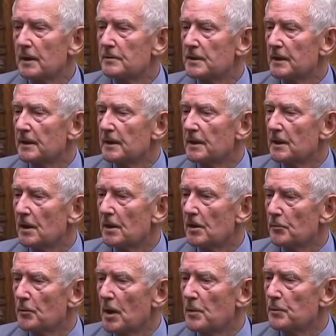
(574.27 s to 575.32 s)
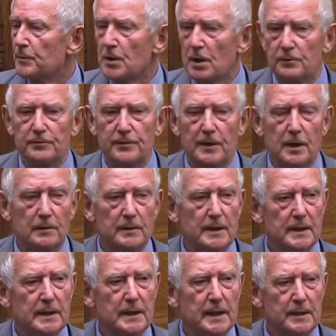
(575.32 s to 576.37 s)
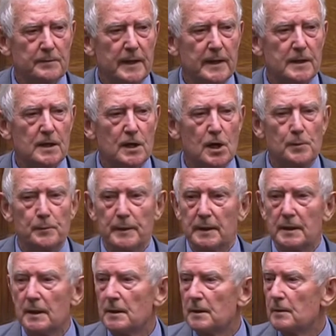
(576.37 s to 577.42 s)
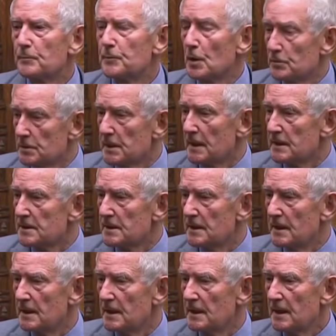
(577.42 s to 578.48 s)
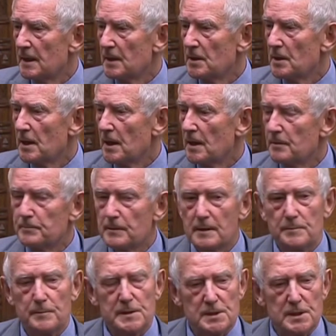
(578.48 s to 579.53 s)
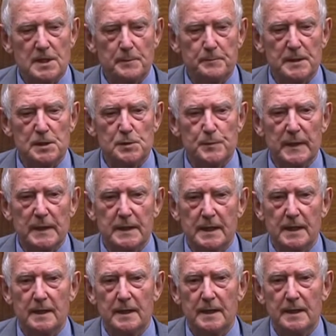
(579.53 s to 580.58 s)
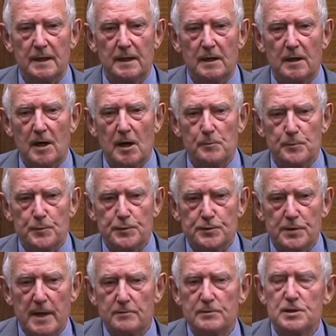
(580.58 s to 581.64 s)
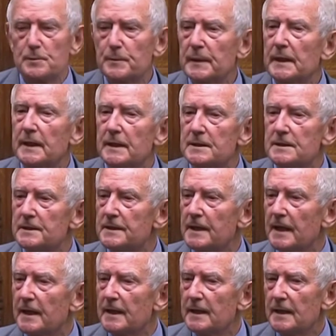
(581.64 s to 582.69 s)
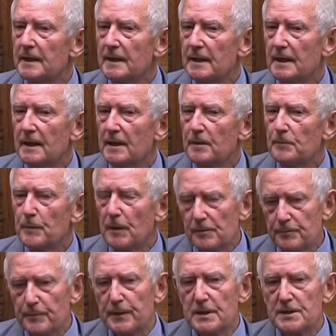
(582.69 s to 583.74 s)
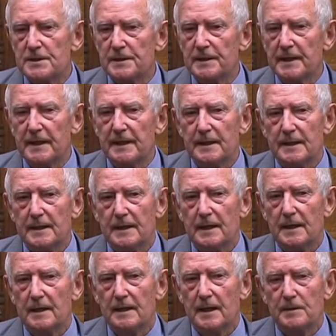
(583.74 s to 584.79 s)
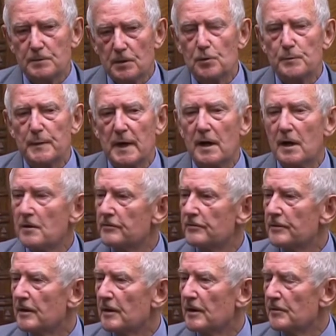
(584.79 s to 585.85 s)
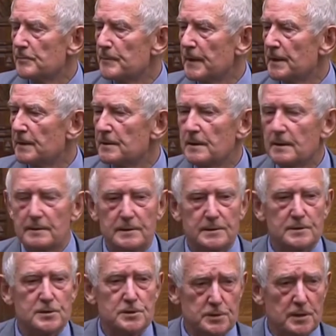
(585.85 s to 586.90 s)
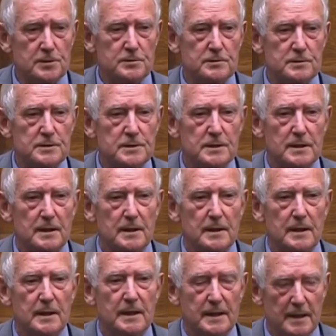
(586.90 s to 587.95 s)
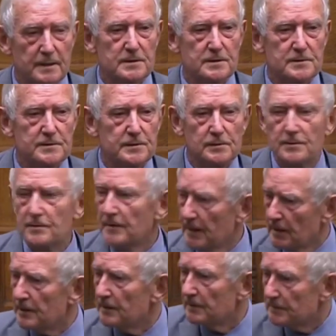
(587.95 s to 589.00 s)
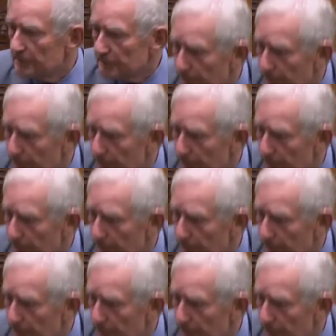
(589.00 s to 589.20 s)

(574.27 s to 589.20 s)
taking a profile in that calming process. Mr. Deputy Speaker, I'm proud to be here today, both personally and on behalf of my constituents in Huddersfield. Thank you.